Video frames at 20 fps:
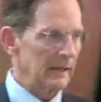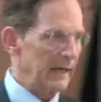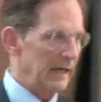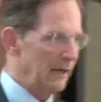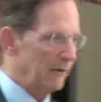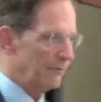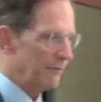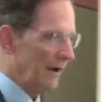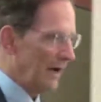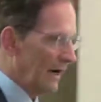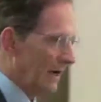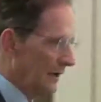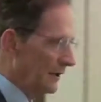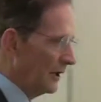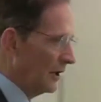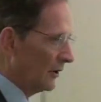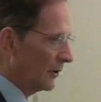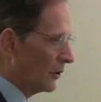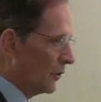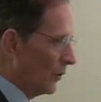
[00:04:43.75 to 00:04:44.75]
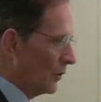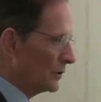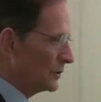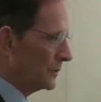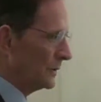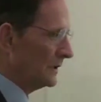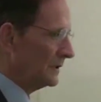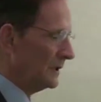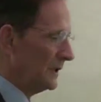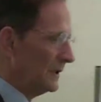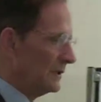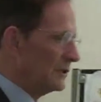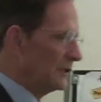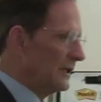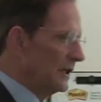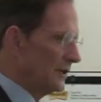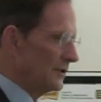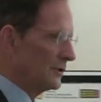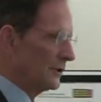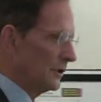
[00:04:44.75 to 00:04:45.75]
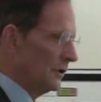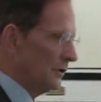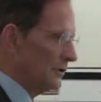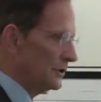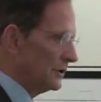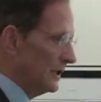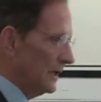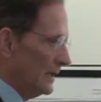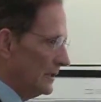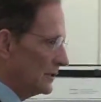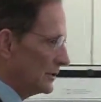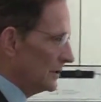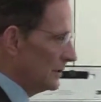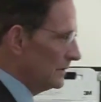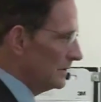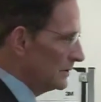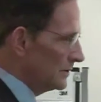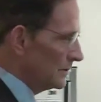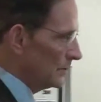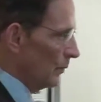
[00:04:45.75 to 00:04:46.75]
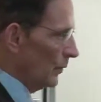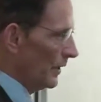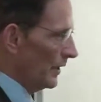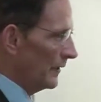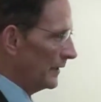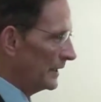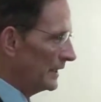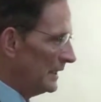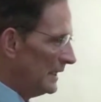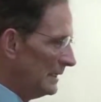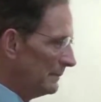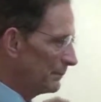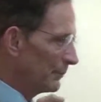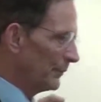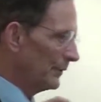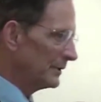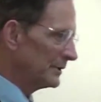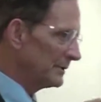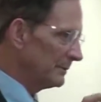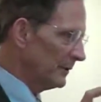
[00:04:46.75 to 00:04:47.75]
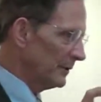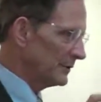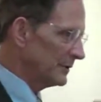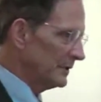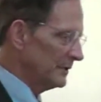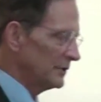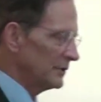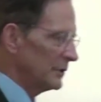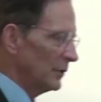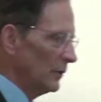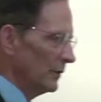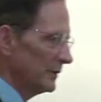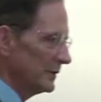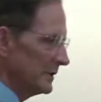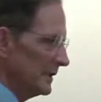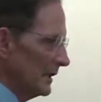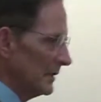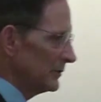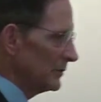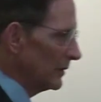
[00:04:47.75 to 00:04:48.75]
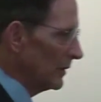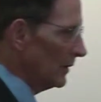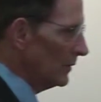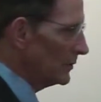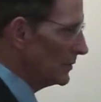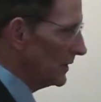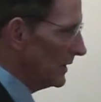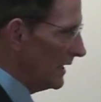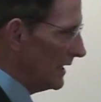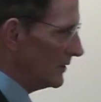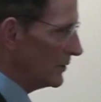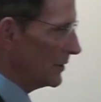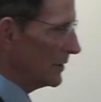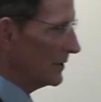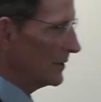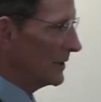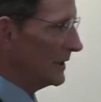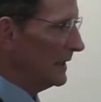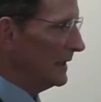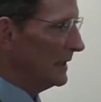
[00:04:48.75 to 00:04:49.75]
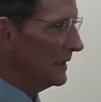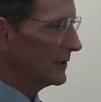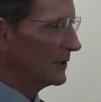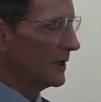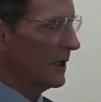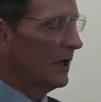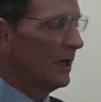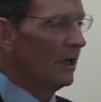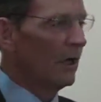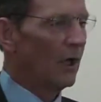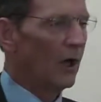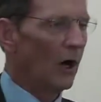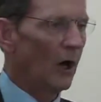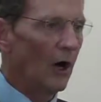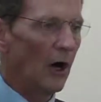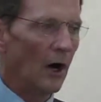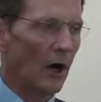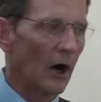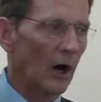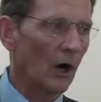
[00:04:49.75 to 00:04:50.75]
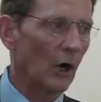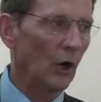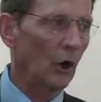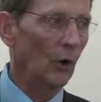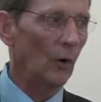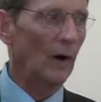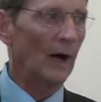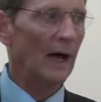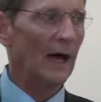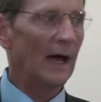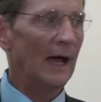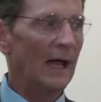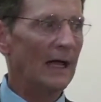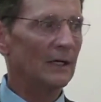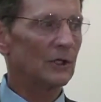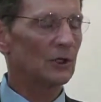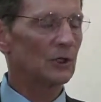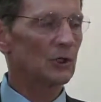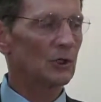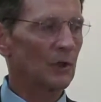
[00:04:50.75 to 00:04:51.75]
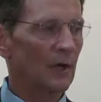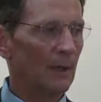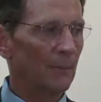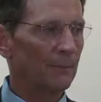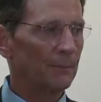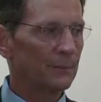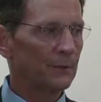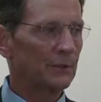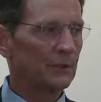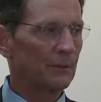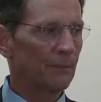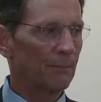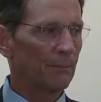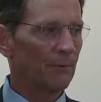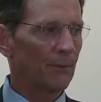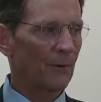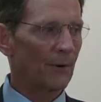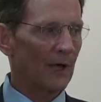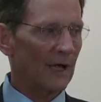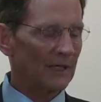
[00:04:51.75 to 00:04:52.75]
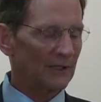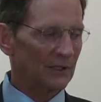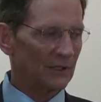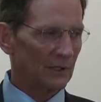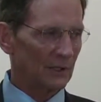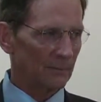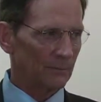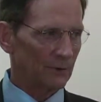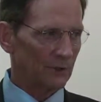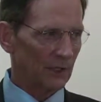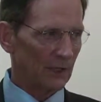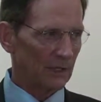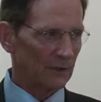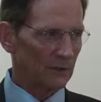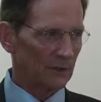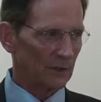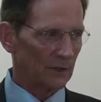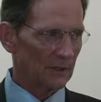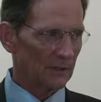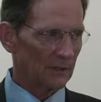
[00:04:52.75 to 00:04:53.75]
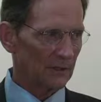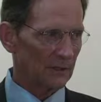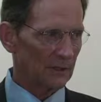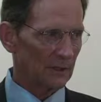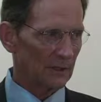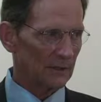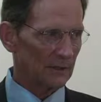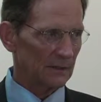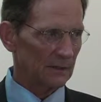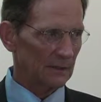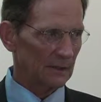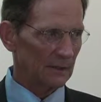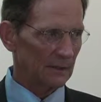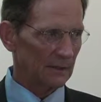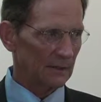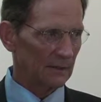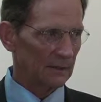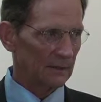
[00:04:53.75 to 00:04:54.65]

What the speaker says: And in fact, another course we teach, sales negotiations, one of the key principles in sales negotiations is ROI trumps price objections, doesn't it?